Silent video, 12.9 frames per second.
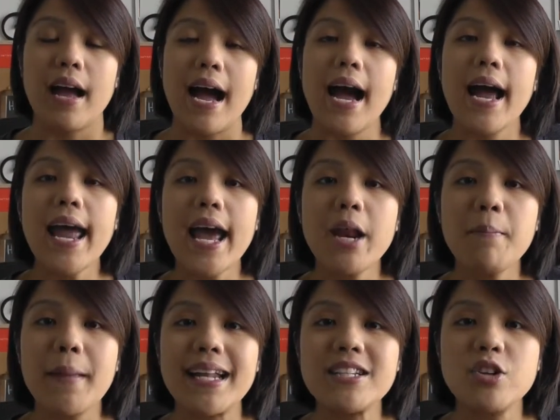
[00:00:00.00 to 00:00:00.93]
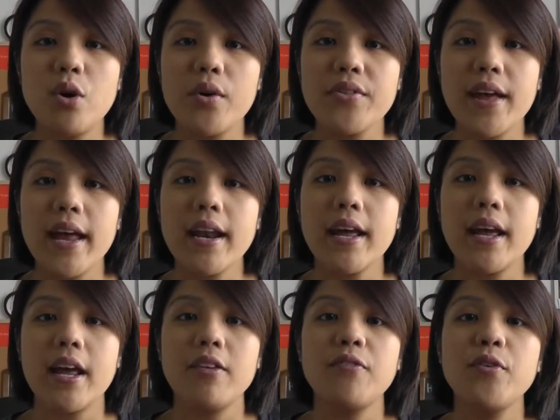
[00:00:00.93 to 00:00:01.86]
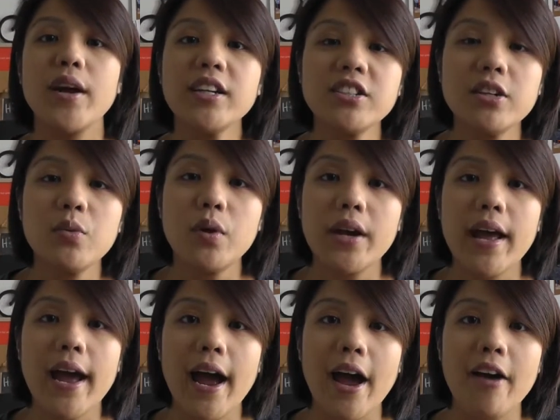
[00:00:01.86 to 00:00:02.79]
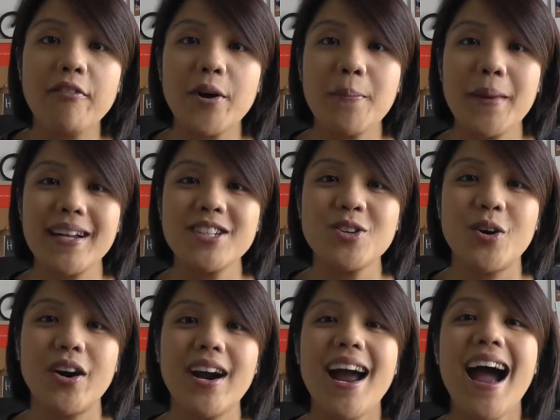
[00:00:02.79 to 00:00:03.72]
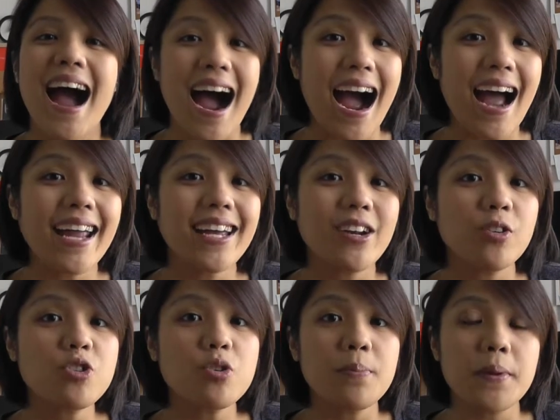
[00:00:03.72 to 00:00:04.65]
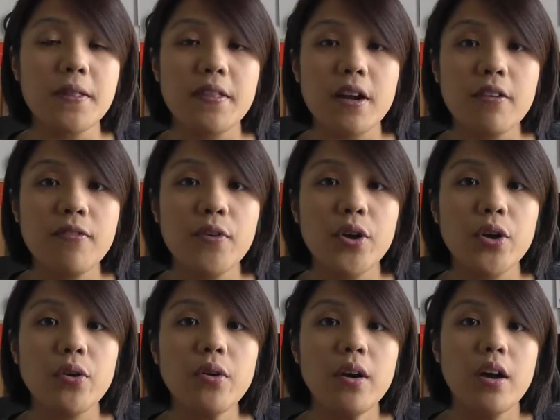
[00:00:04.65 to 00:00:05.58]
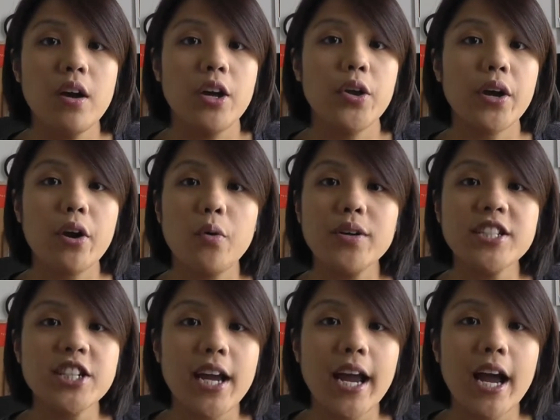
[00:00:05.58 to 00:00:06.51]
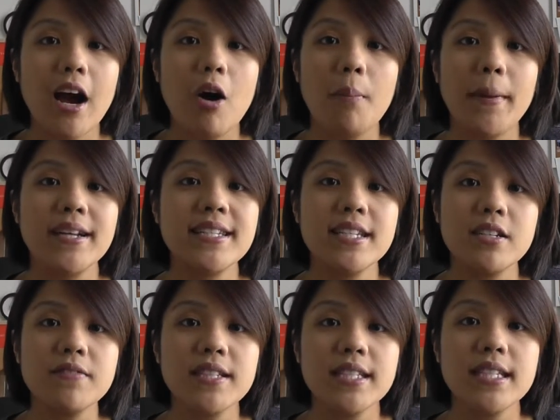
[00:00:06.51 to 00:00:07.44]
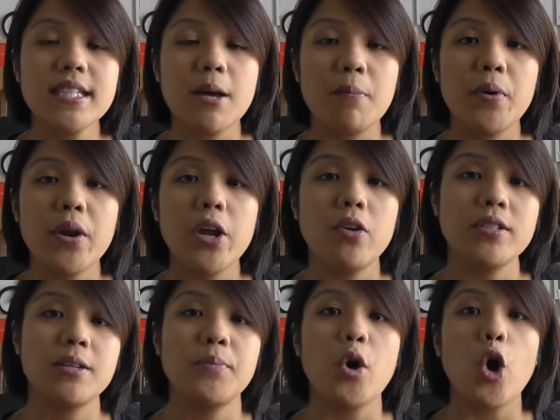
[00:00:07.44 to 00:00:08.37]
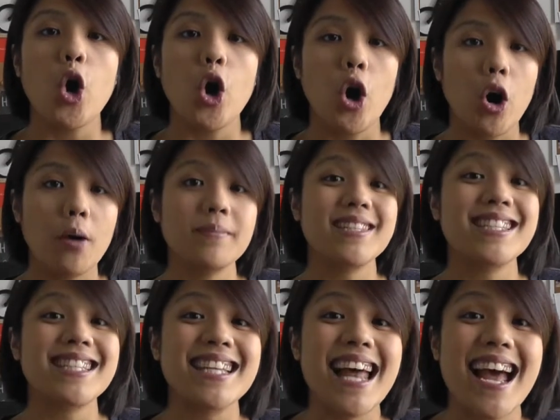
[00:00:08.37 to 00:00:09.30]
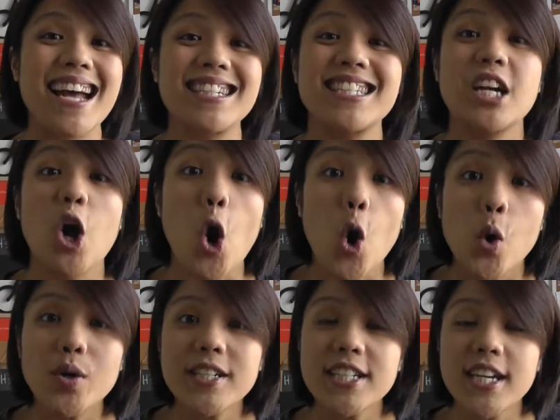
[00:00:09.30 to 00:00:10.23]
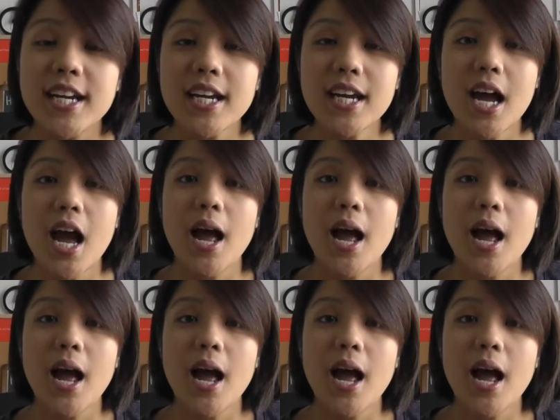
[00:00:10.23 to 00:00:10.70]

I had a mentor then, and if you actually want to have a mentor, I can also be there for you. You can always check out my services at prettyawesome.com/coaching.